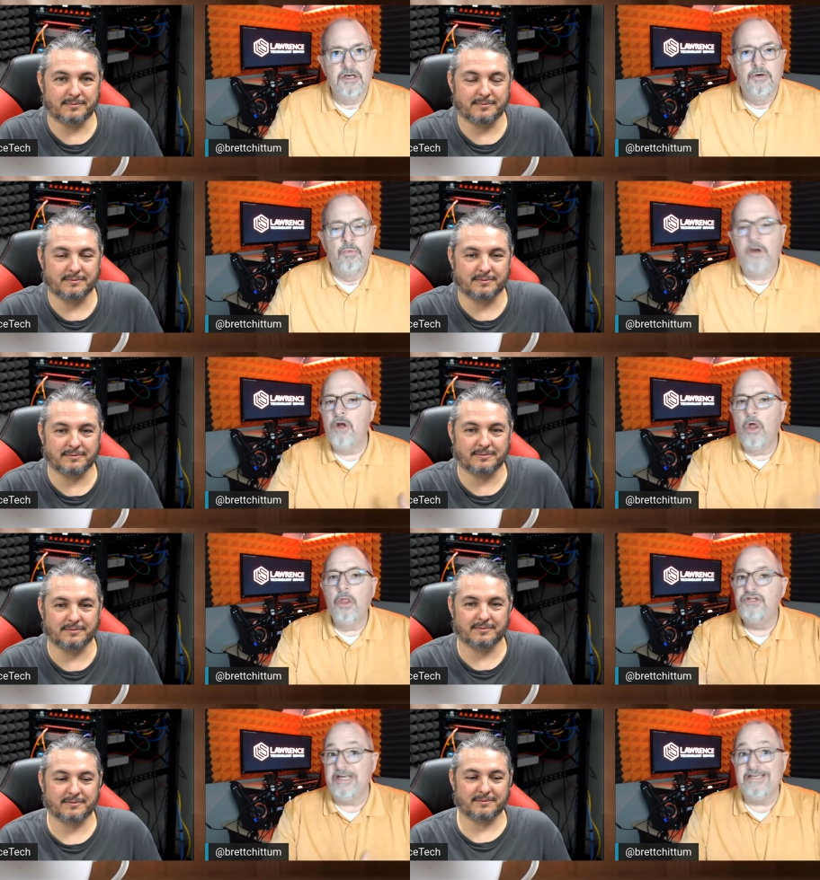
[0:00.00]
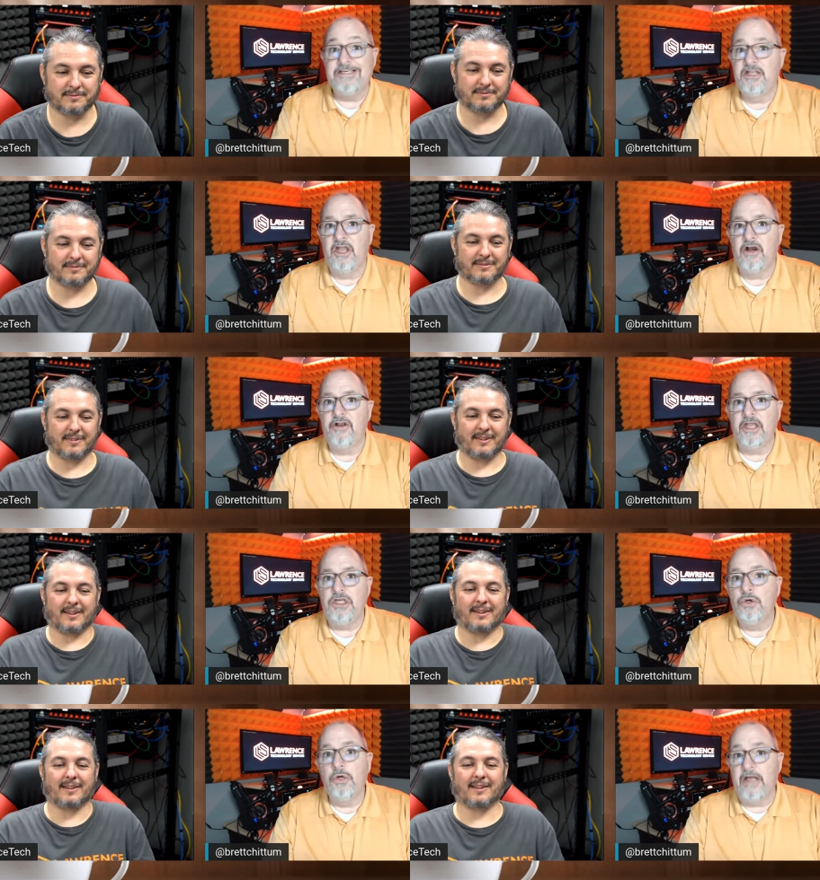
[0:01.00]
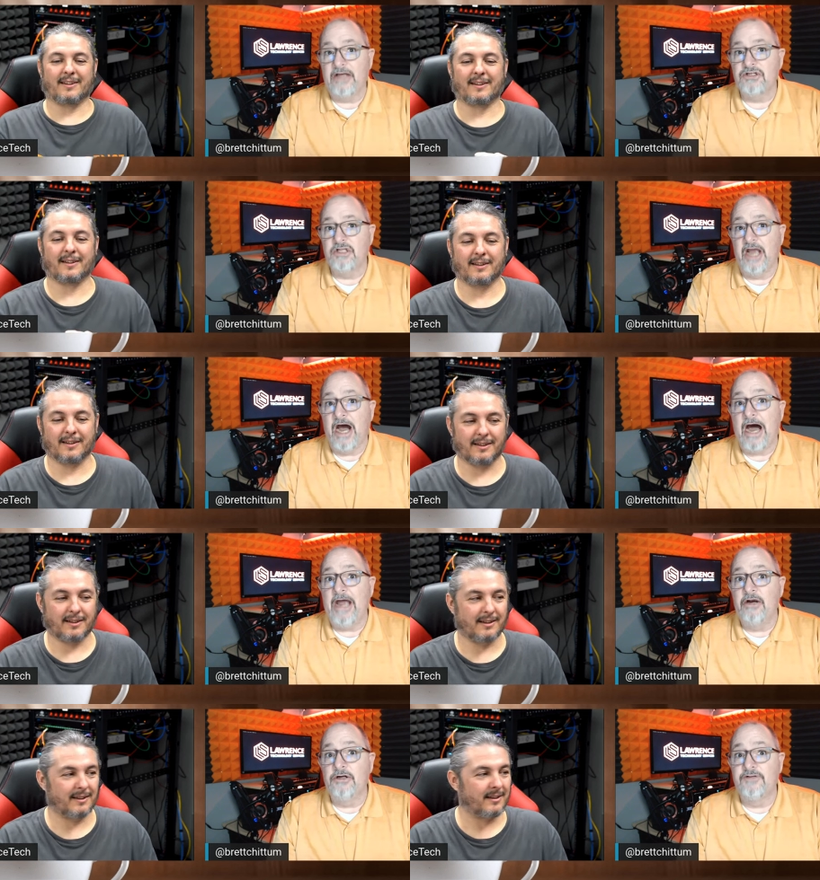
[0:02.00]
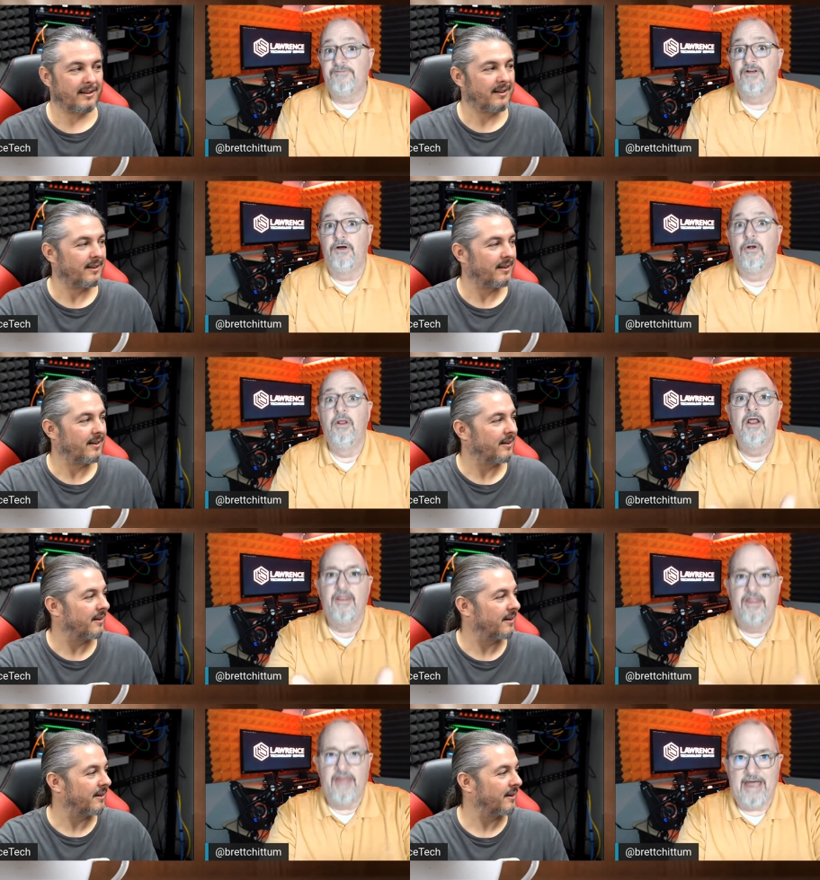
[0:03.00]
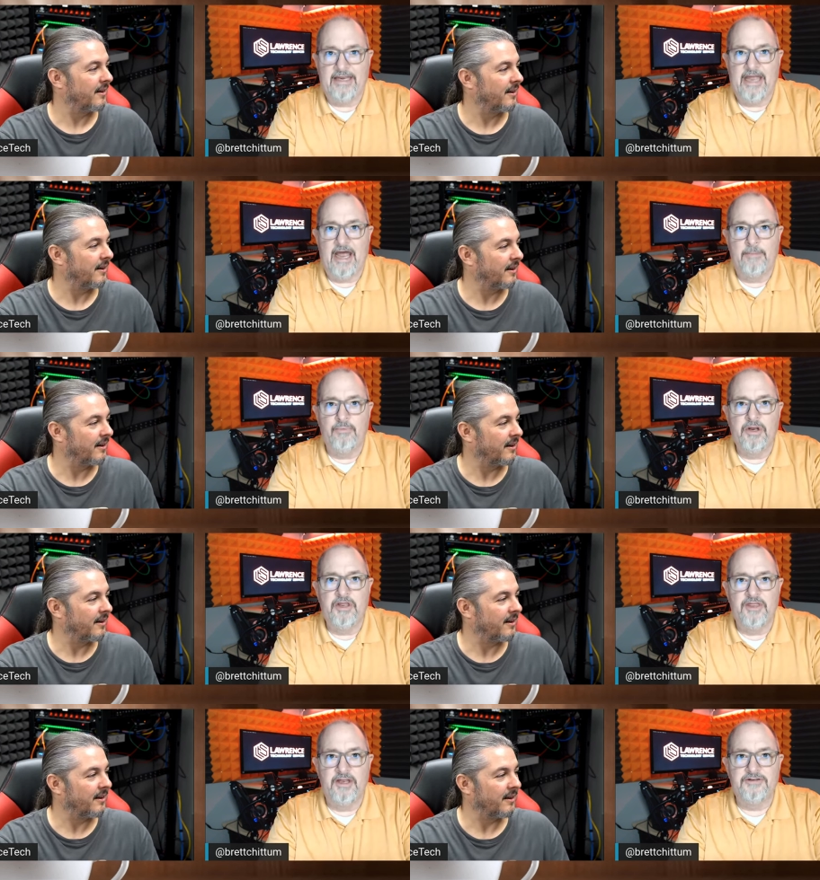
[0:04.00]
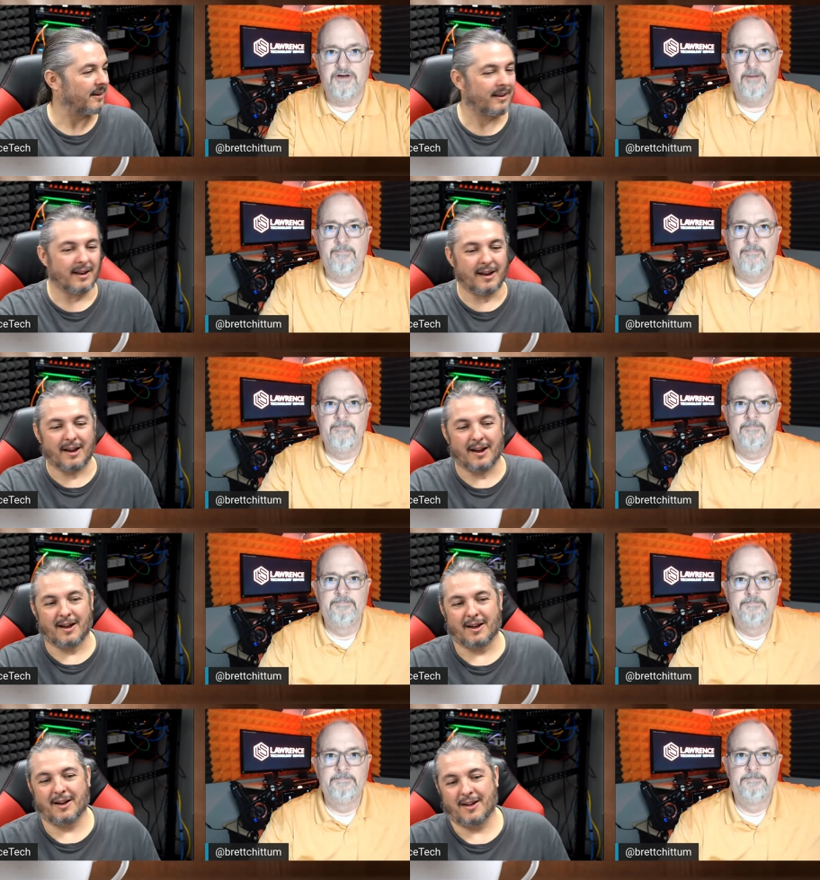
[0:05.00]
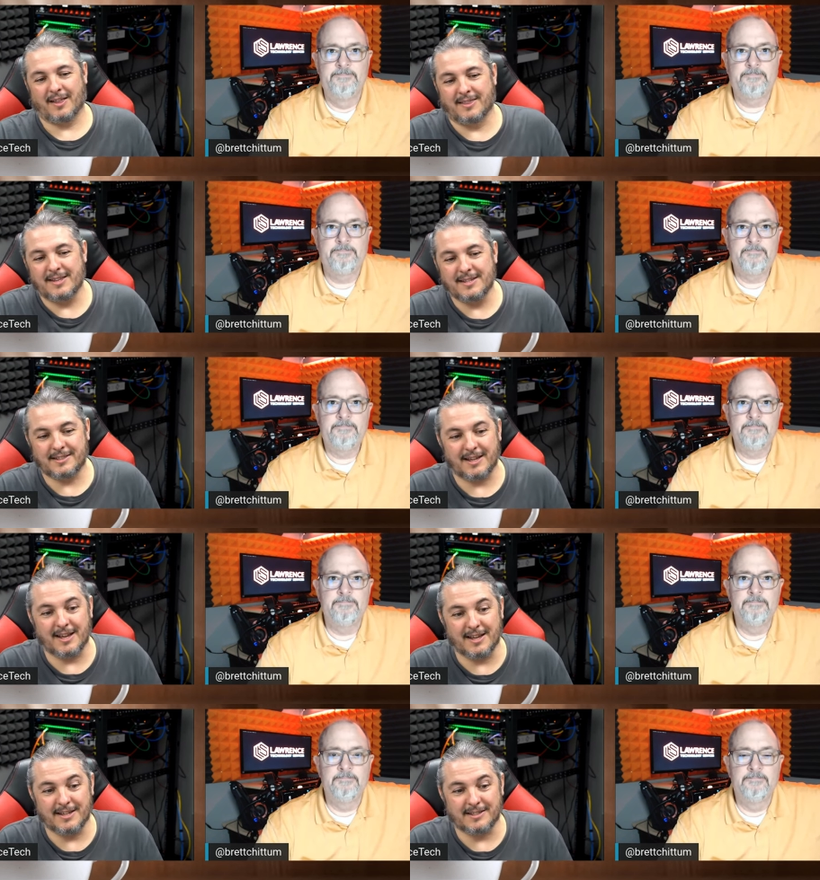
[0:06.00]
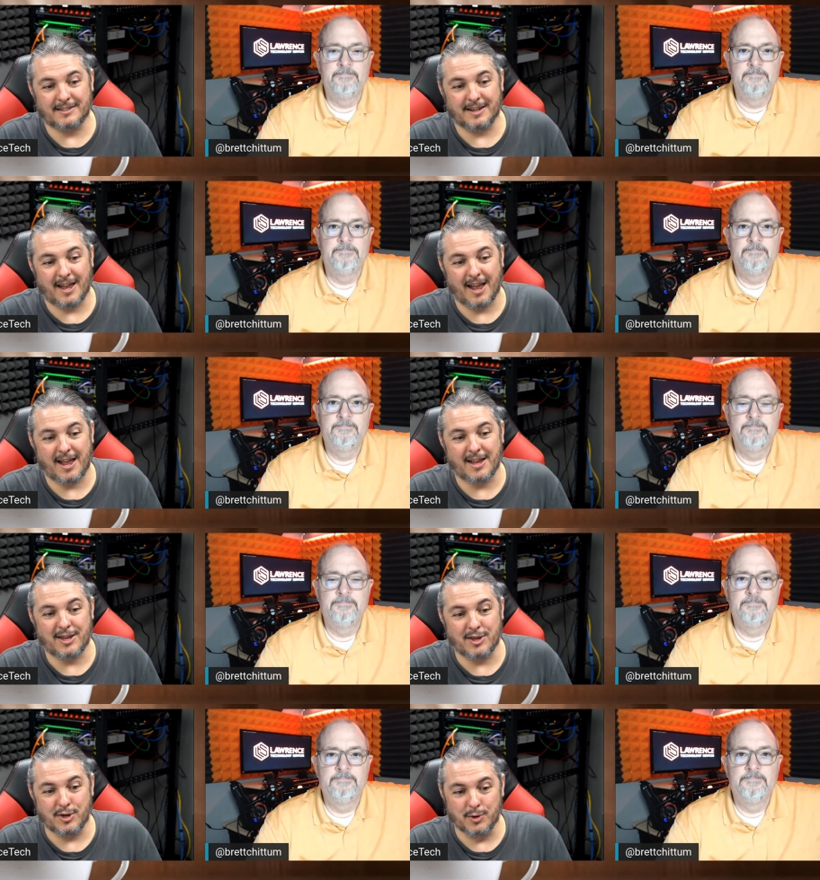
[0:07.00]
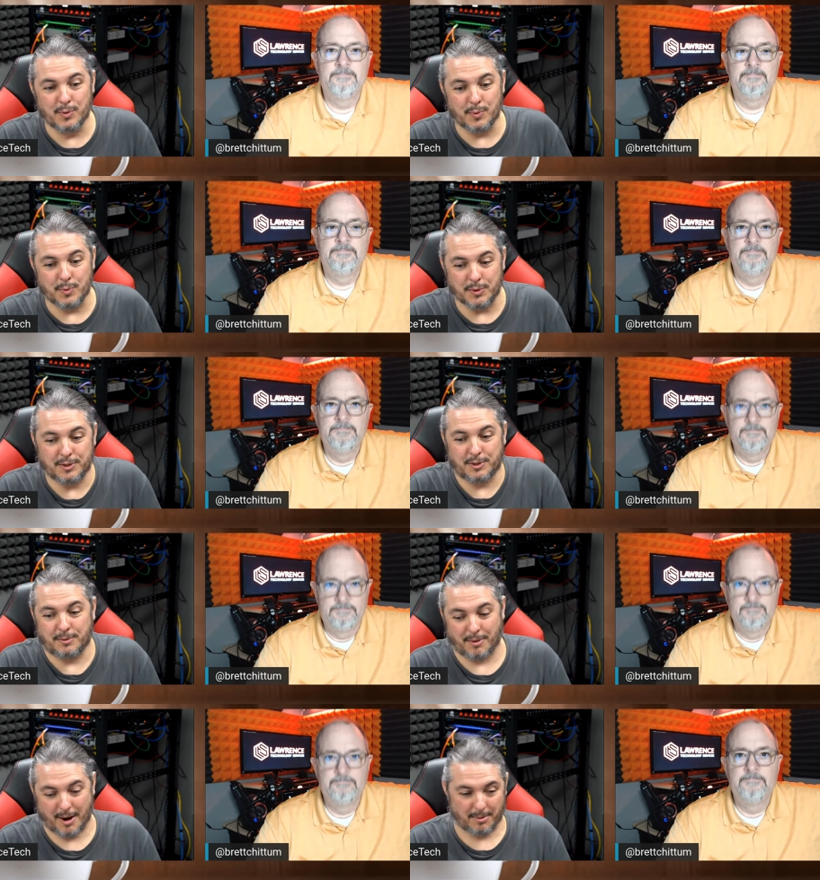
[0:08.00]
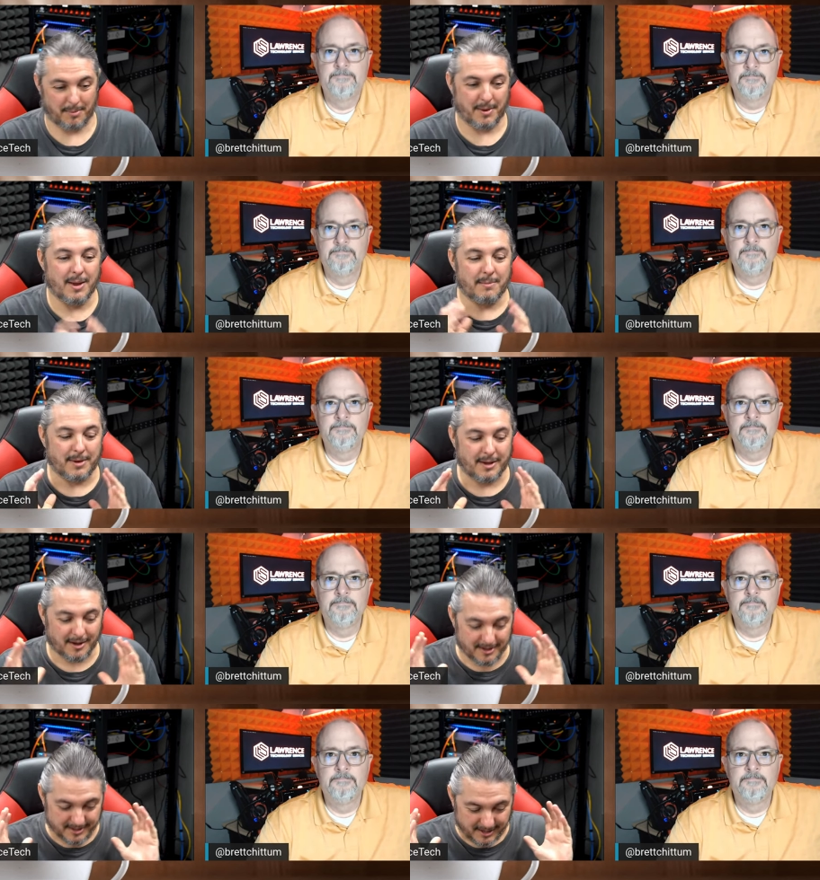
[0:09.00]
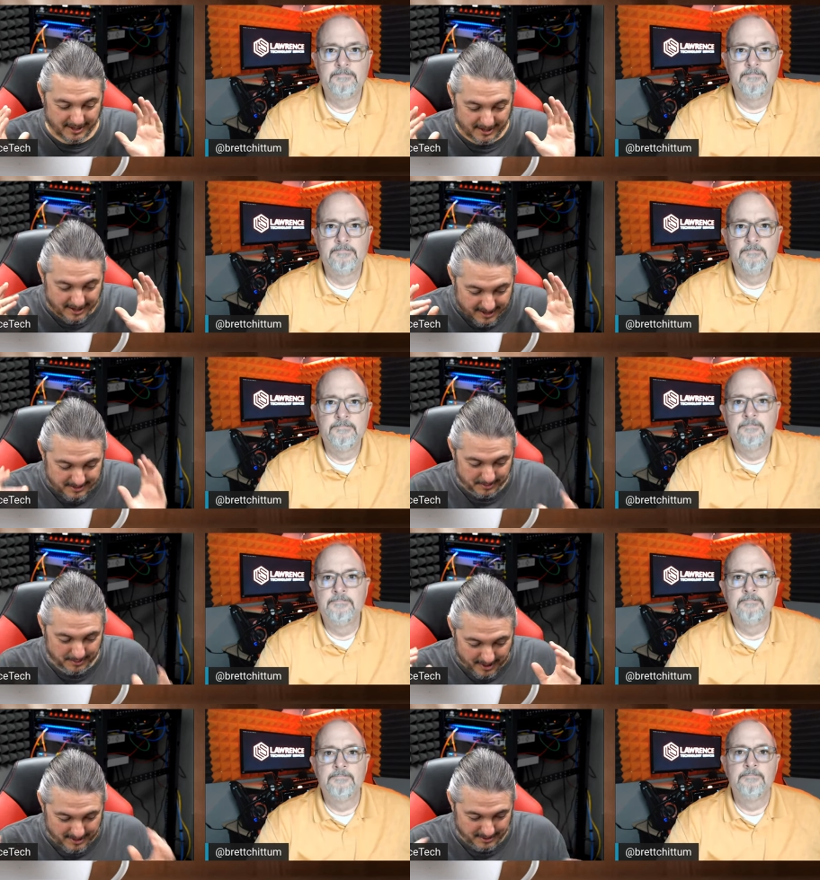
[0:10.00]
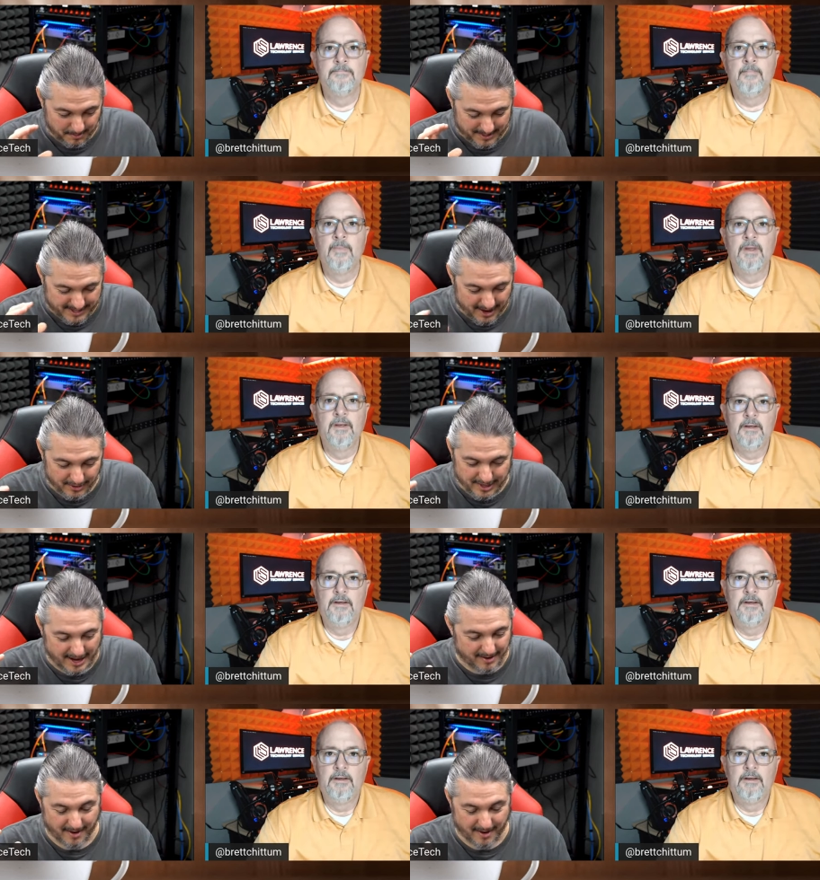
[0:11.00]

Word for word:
Speaker 1: what knowledge isn't there that you could actually hire to fill that gap? What do you think, Tom?
Speaker 2: This is a huge problem because it's it's a mentality and I, have